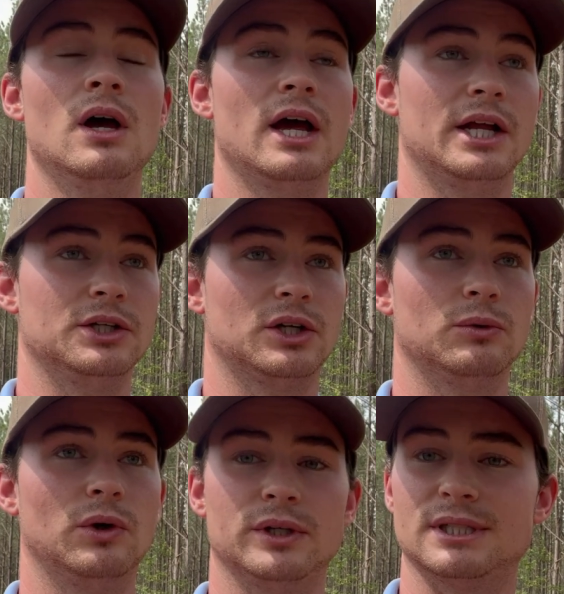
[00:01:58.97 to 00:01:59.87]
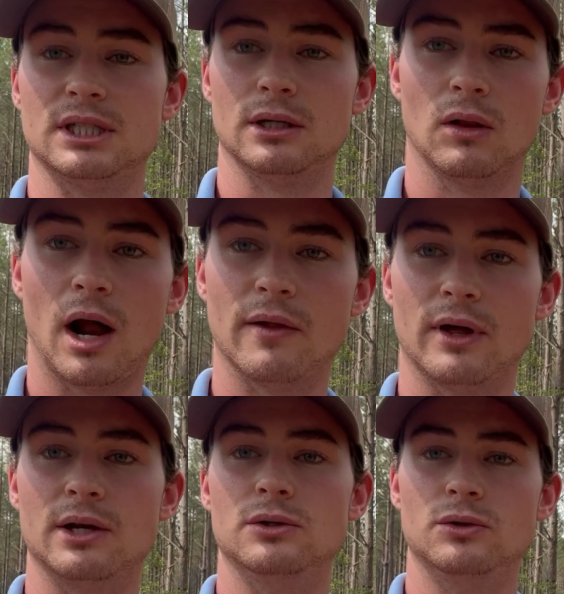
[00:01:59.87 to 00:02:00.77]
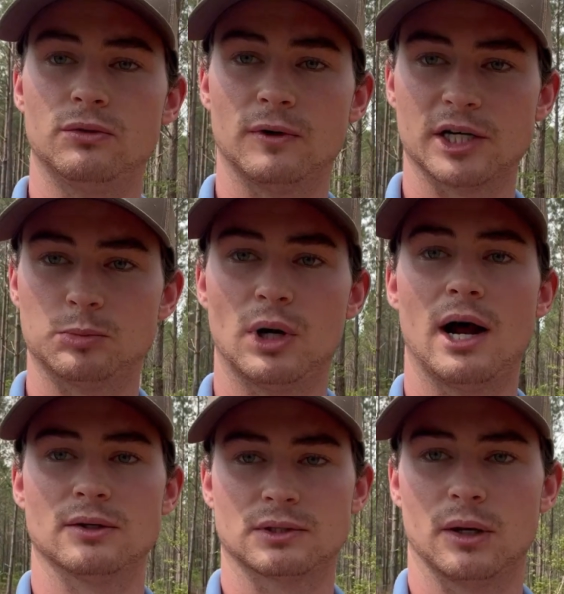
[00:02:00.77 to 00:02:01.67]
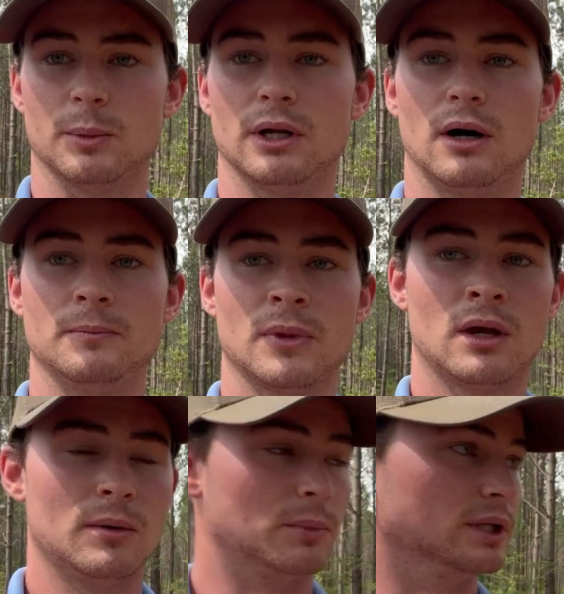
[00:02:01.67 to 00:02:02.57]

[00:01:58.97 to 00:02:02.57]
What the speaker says: and you can really see a lot of that new fresh browse coming up. But